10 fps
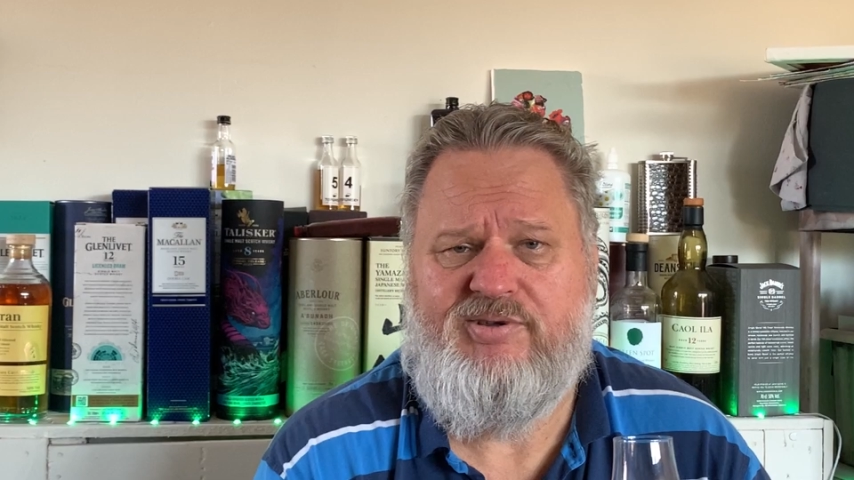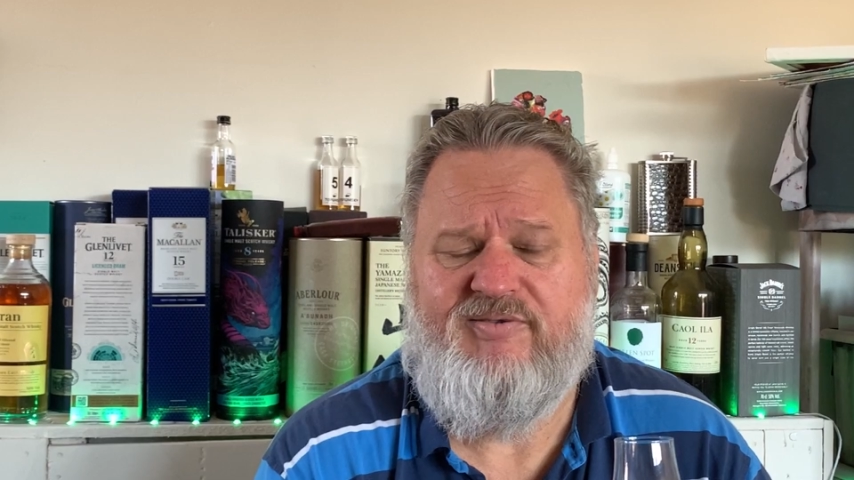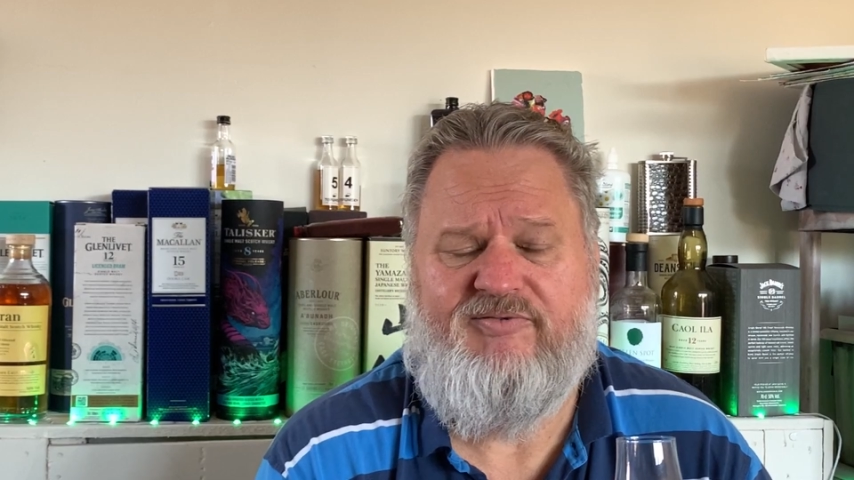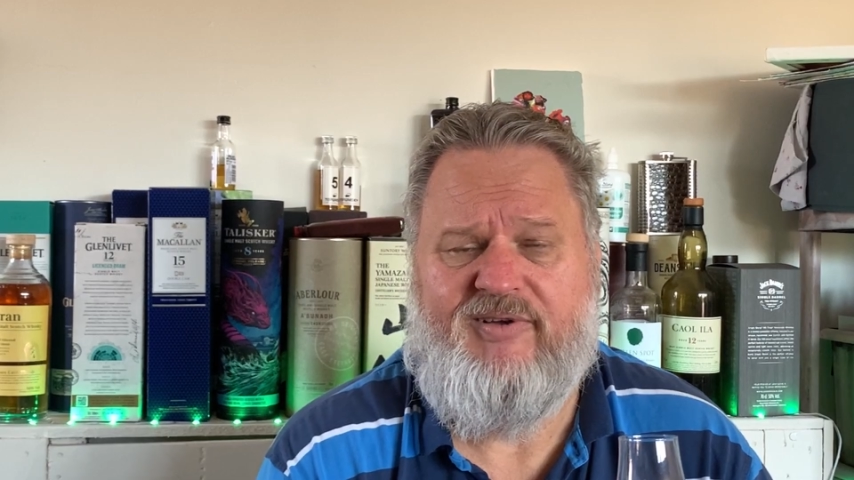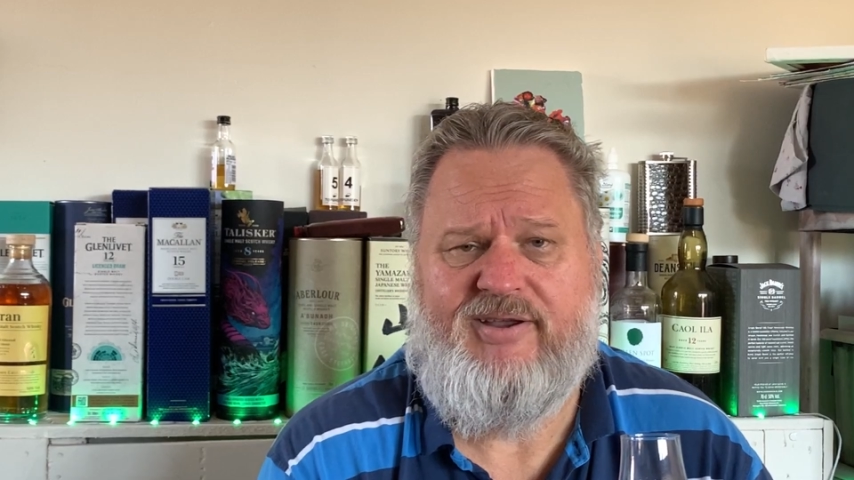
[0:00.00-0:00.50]
to
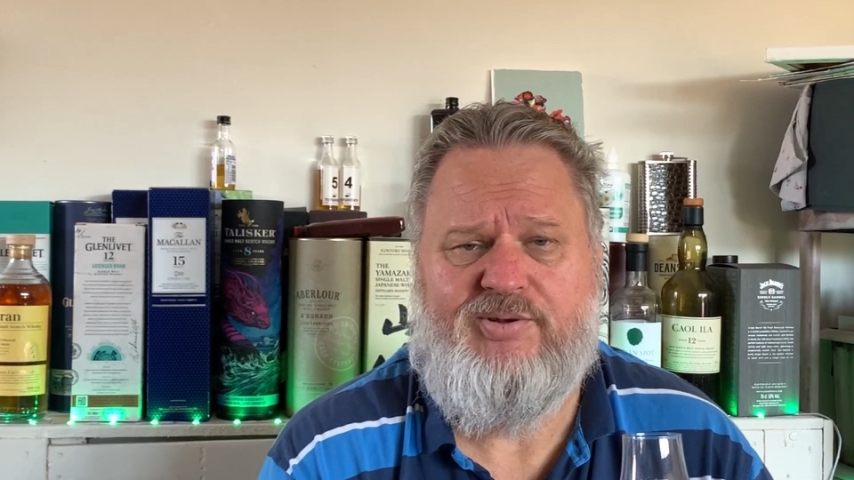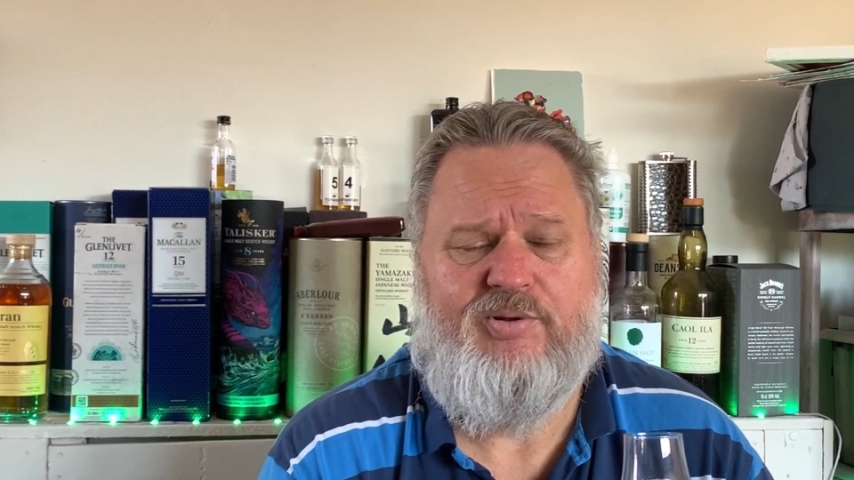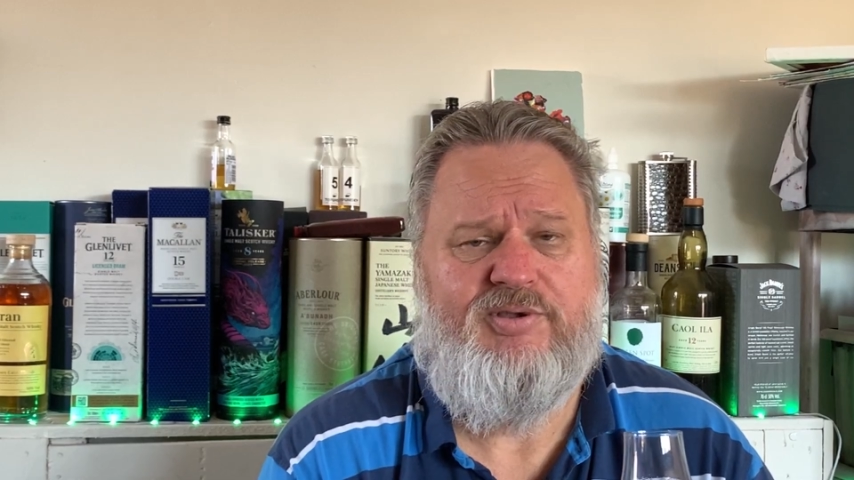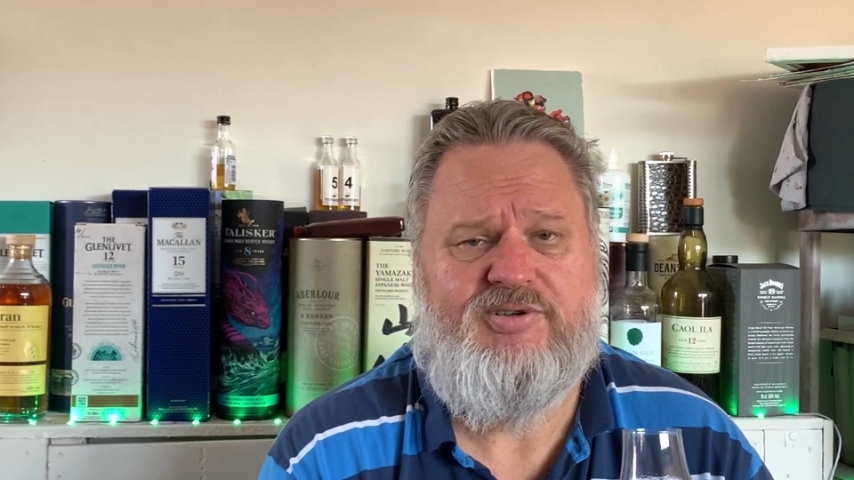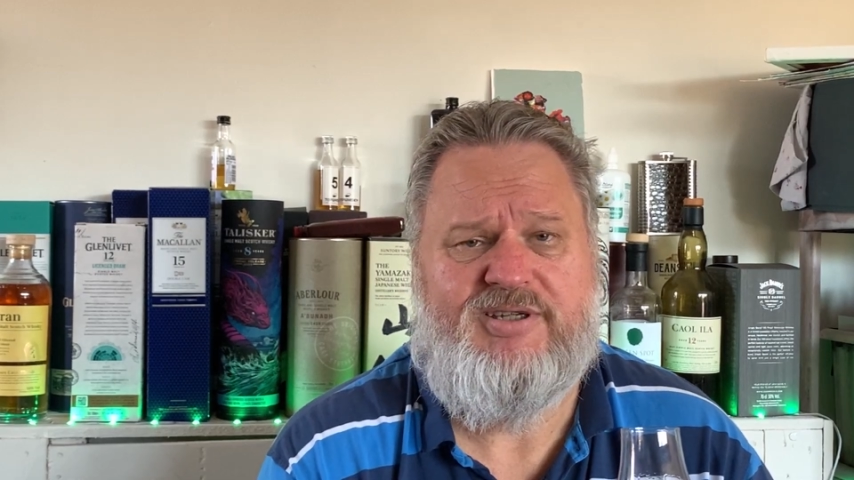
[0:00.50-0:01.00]
find all
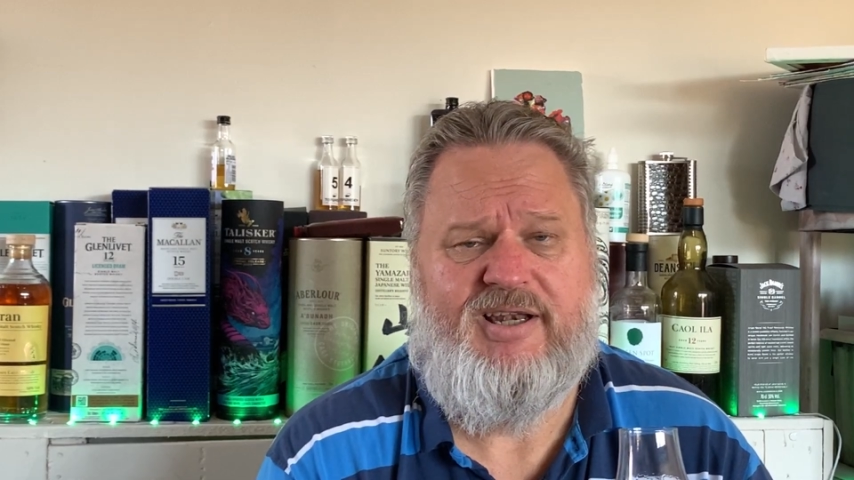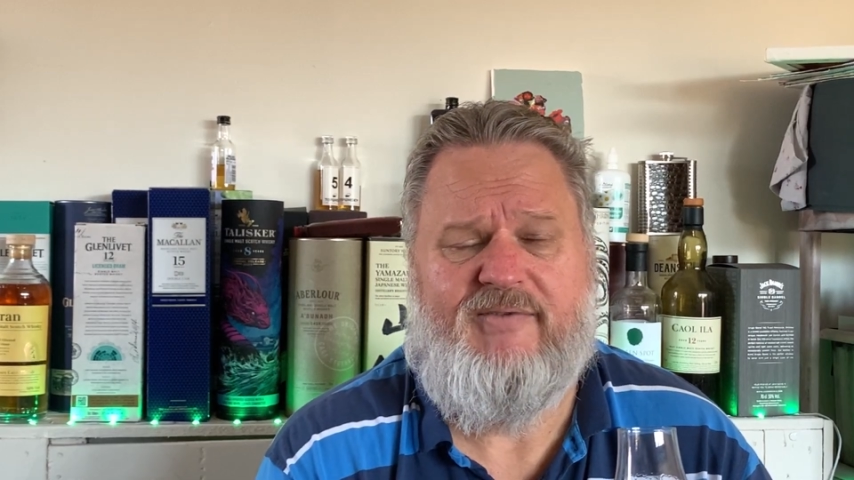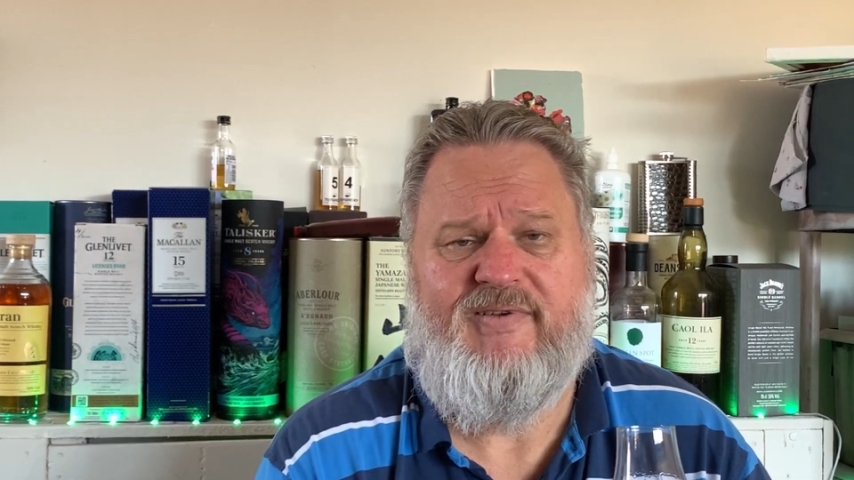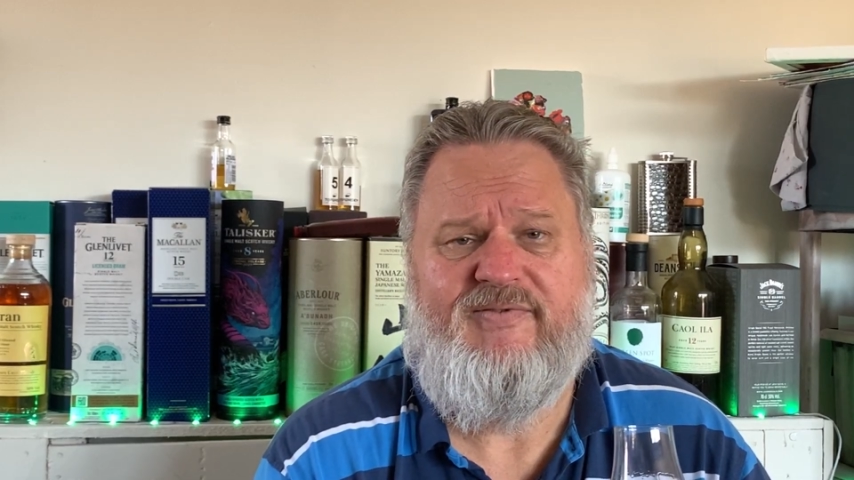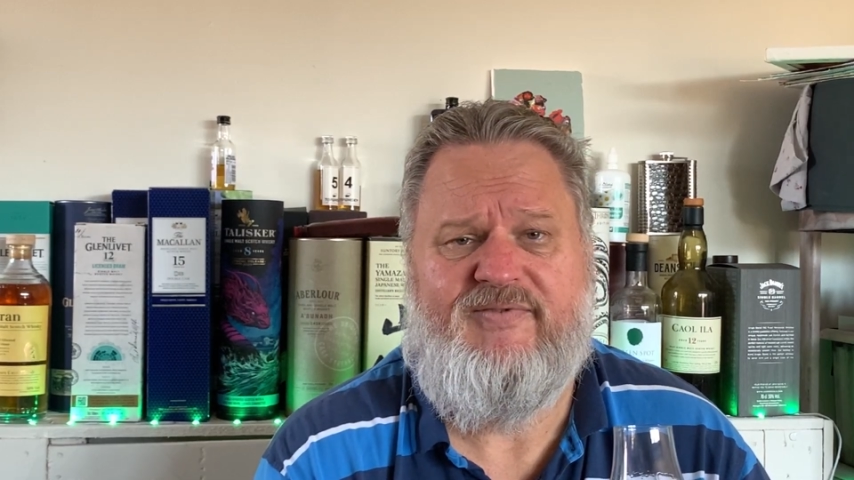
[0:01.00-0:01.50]
those
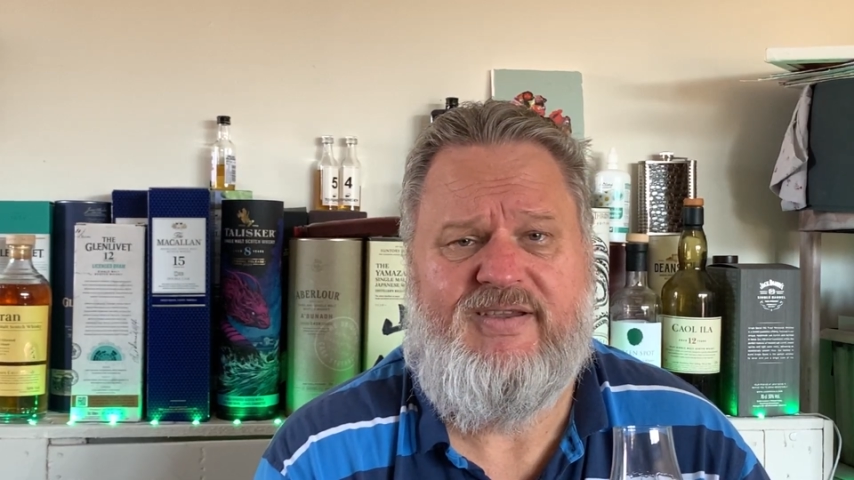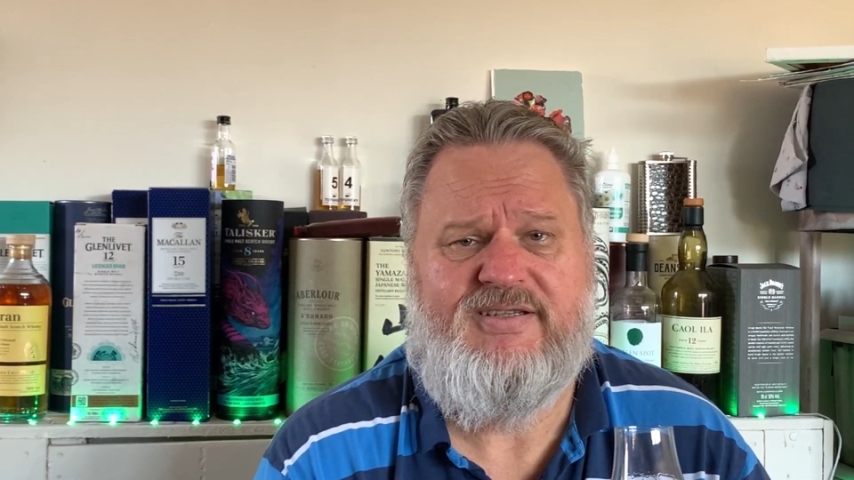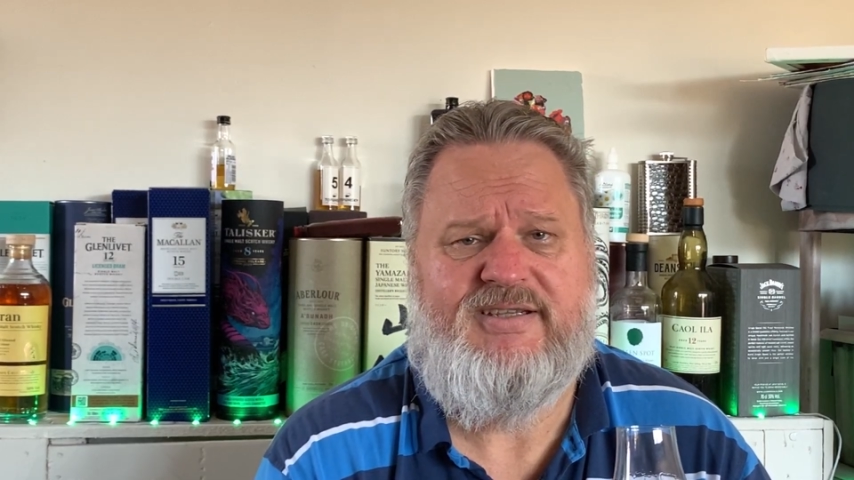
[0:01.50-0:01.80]
lovely things